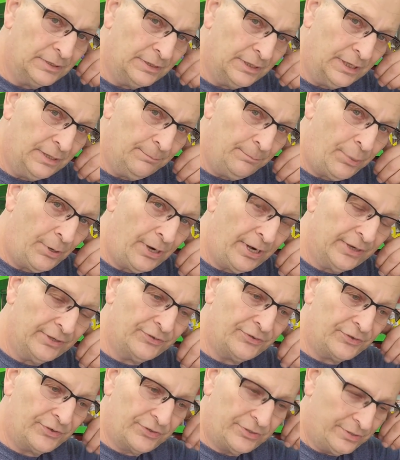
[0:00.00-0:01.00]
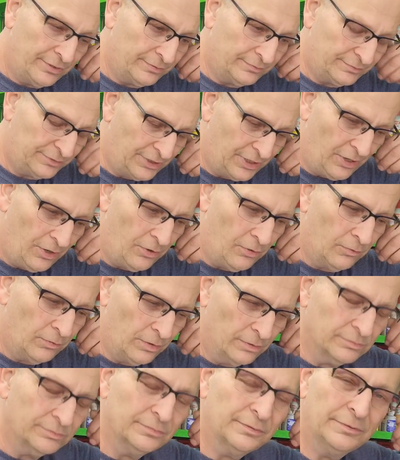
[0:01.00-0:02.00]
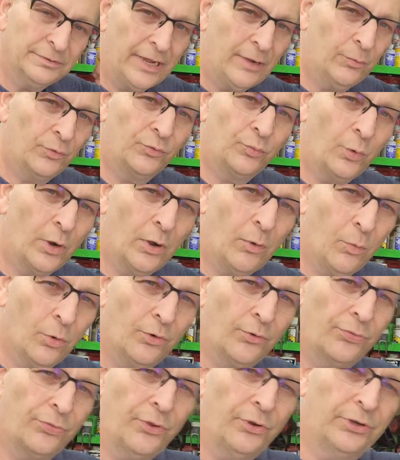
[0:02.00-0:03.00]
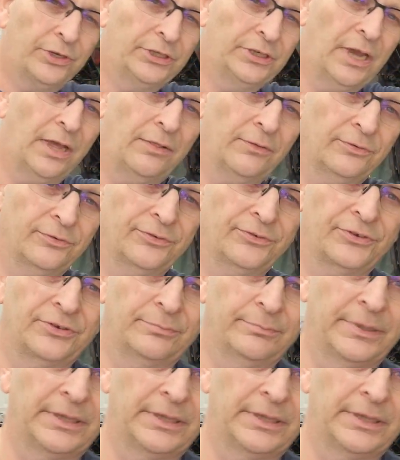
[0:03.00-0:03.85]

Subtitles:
impressed. You know, it was well worth $30 to